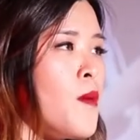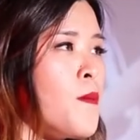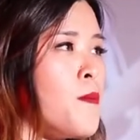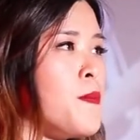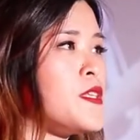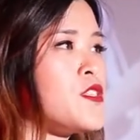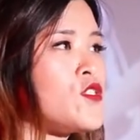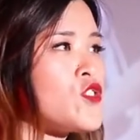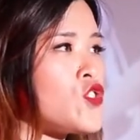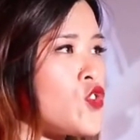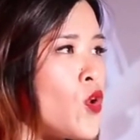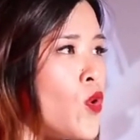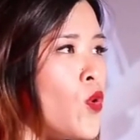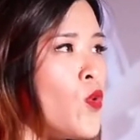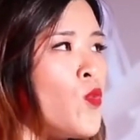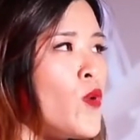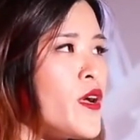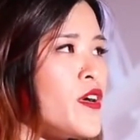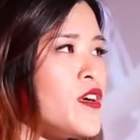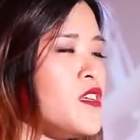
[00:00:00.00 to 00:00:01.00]
but so
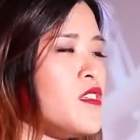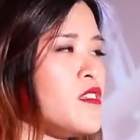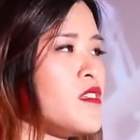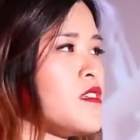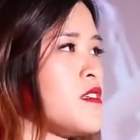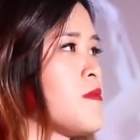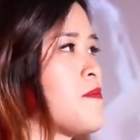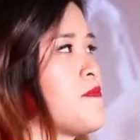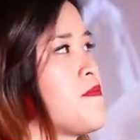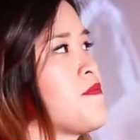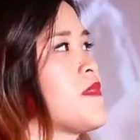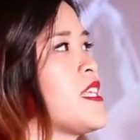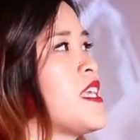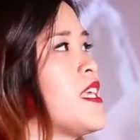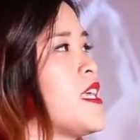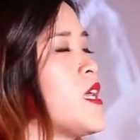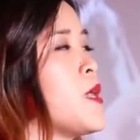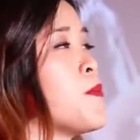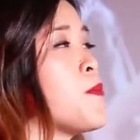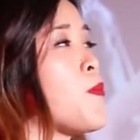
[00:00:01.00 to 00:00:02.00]
will
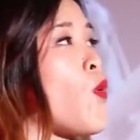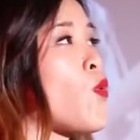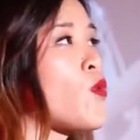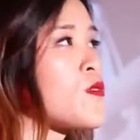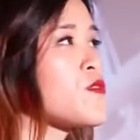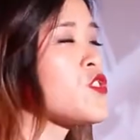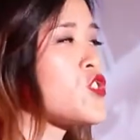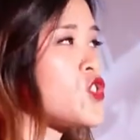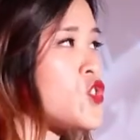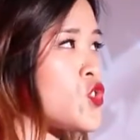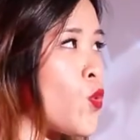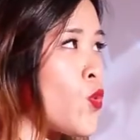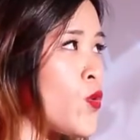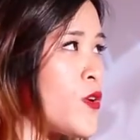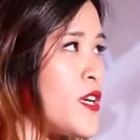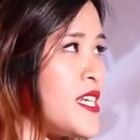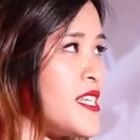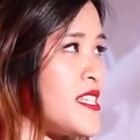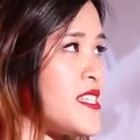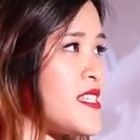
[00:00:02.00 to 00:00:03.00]
important
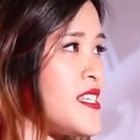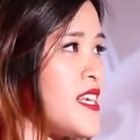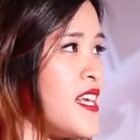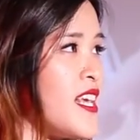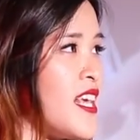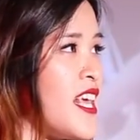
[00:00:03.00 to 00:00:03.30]
stories